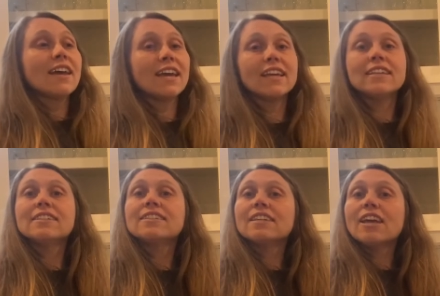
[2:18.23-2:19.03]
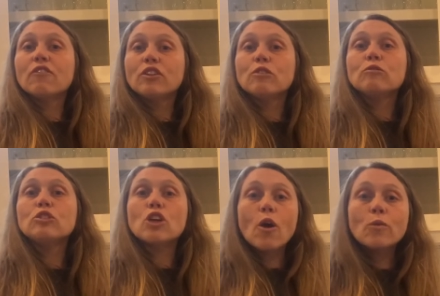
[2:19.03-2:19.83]
is if you
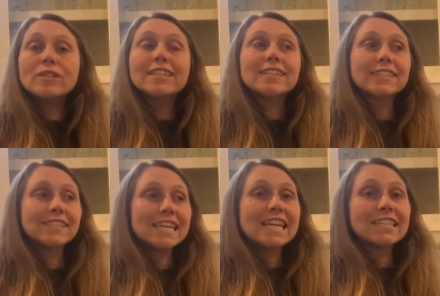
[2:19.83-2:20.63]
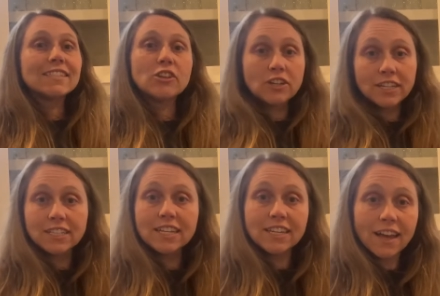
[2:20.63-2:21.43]
don't see it starting
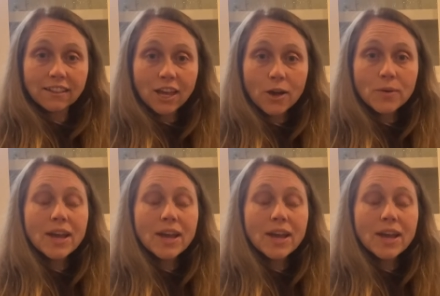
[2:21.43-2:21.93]
to yellow